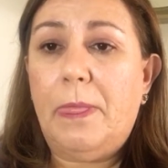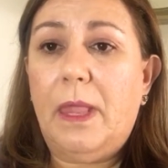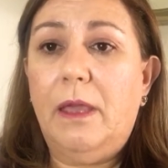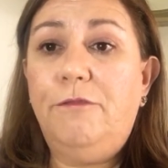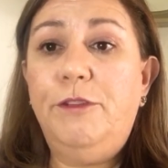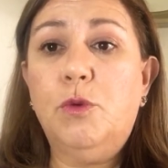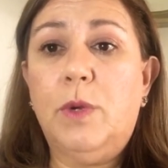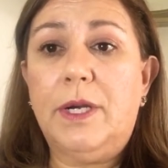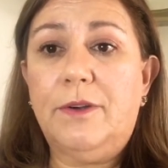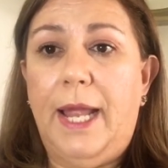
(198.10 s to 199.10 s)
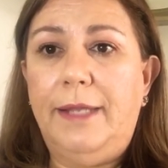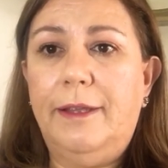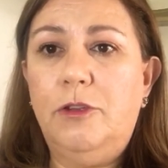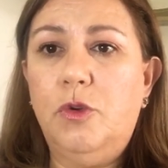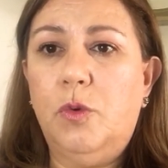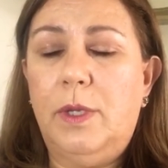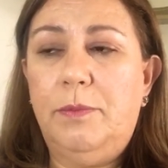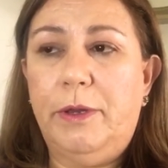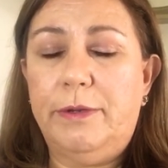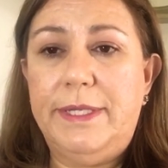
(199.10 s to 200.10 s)
If you were granted, you will
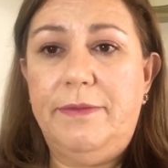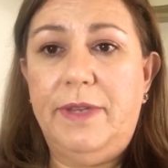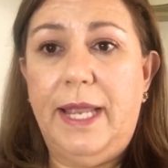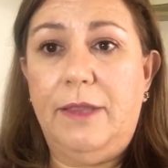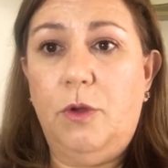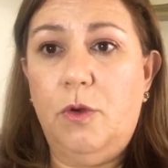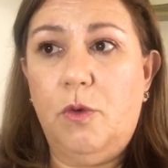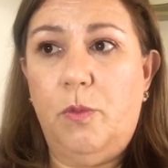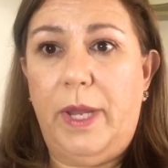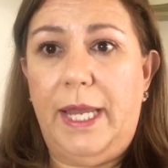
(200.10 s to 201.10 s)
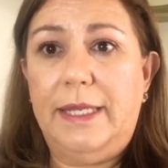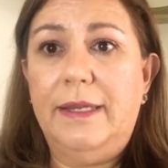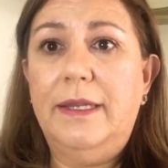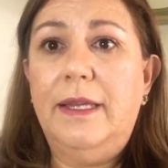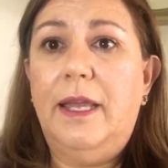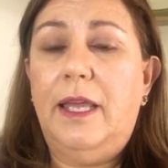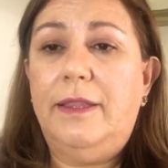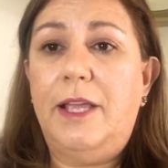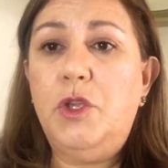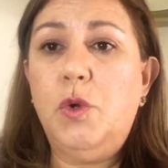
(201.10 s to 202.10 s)
be receiving a document
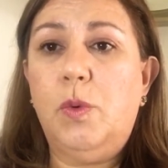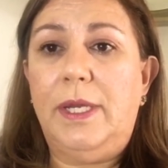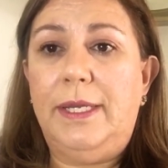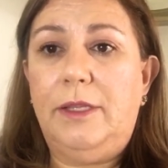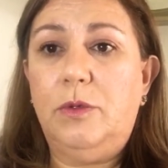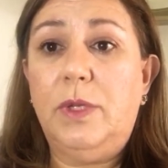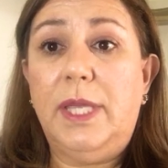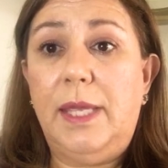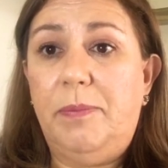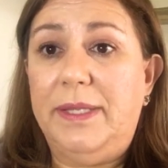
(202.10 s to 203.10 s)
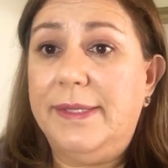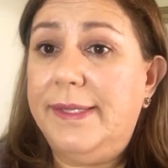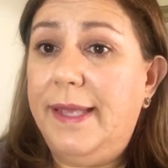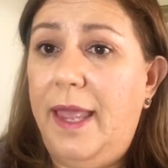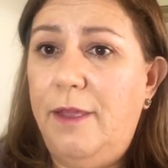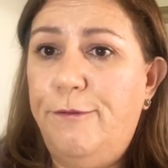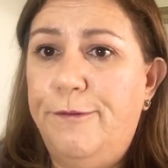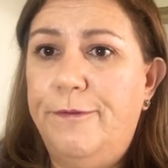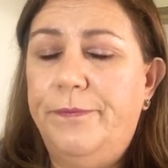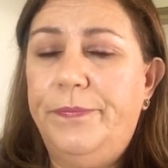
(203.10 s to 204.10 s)
that you will need to keep and
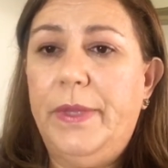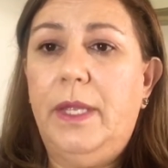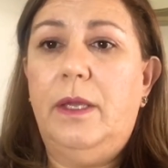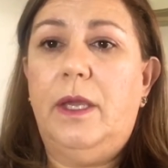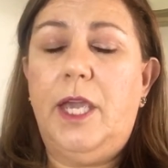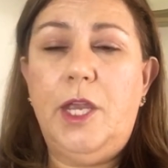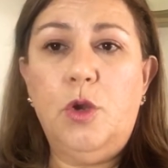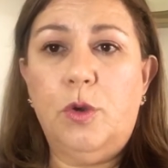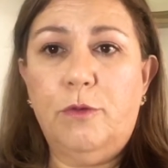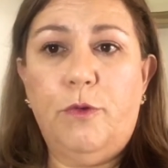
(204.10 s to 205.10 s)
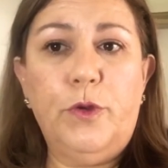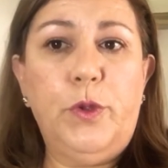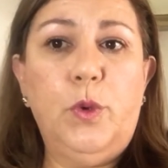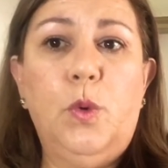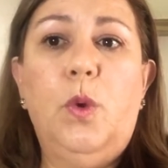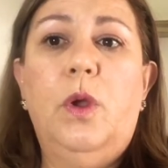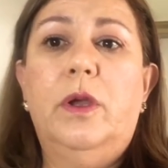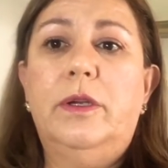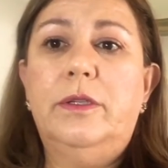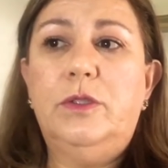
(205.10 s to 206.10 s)
save in order for you
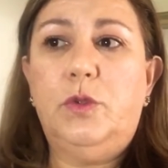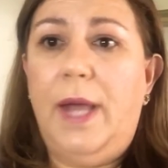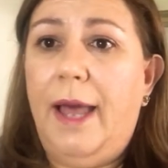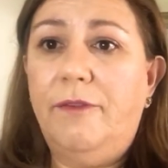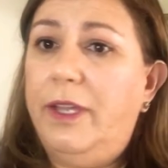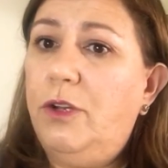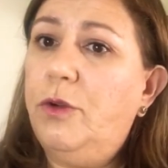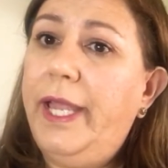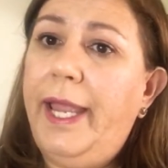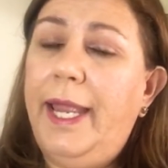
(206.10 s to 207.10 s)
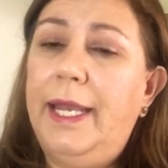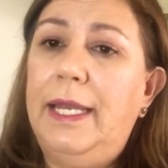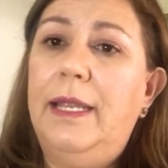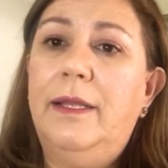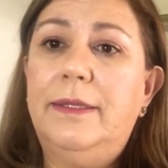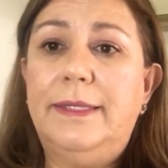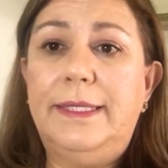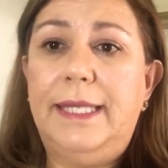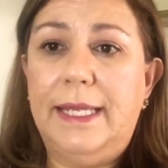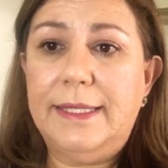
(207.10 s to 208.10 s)
to have it on hand the
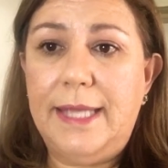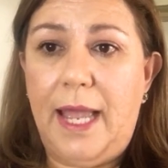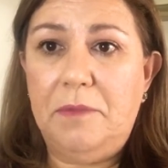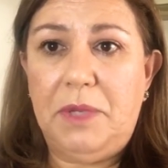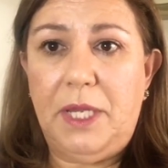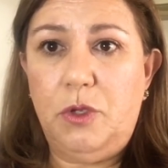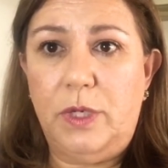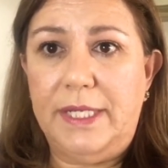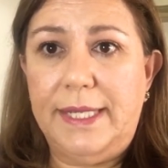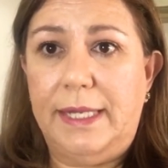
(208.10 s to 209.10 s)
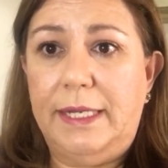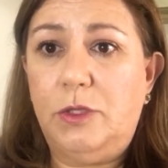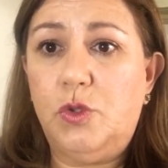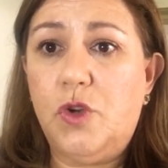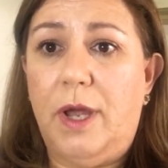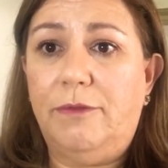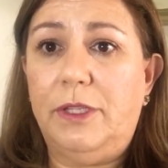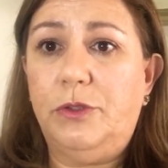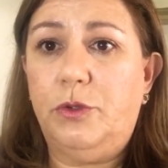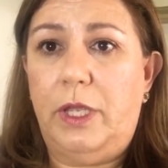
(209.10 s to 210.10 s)
next time that you decided to
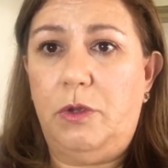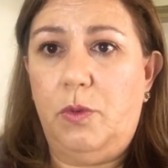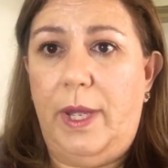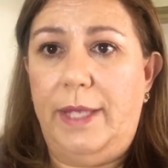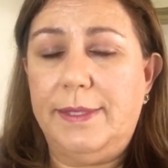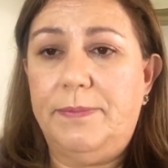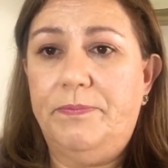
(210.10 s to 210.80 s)
travel to the U.S.